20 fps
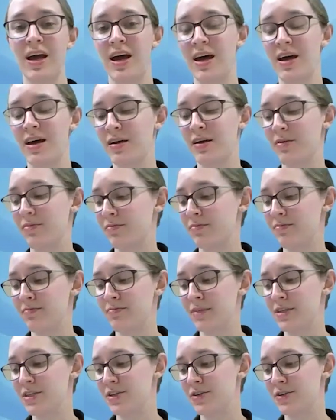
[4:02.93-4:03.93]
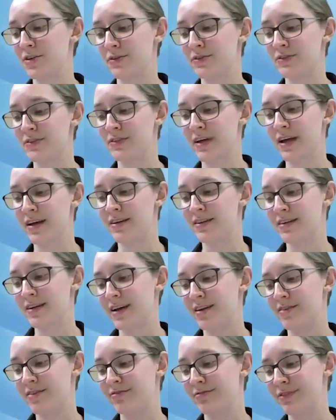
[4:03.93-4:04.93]
materials that
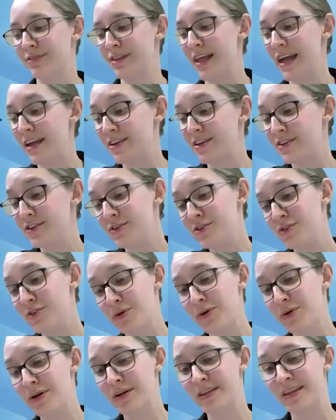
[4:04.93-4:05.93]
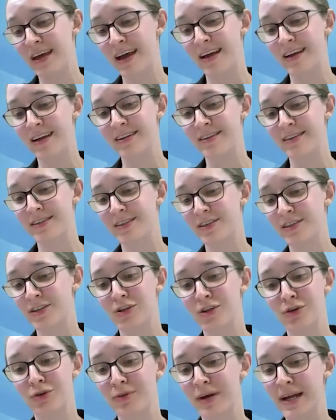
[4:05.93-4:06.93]
kind of led you toward that
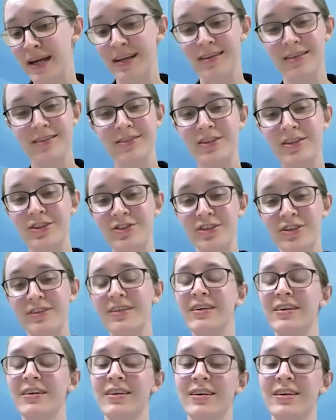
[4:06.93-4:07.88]
curating decision?